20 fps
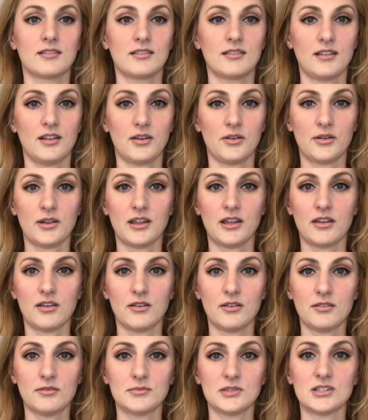There we go.
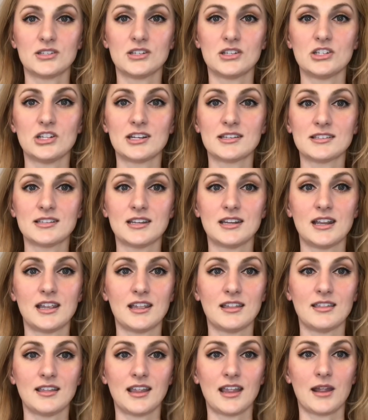I'm just adjusting it
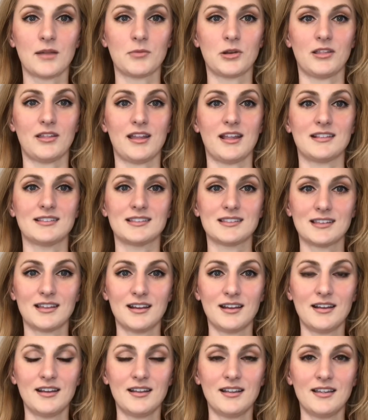in the camera lens.
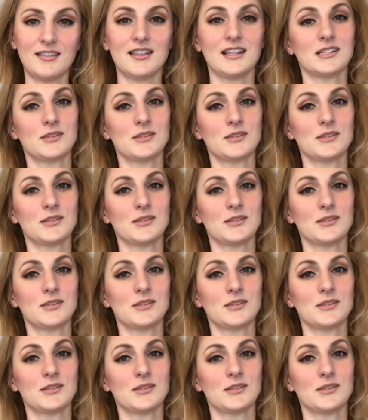That's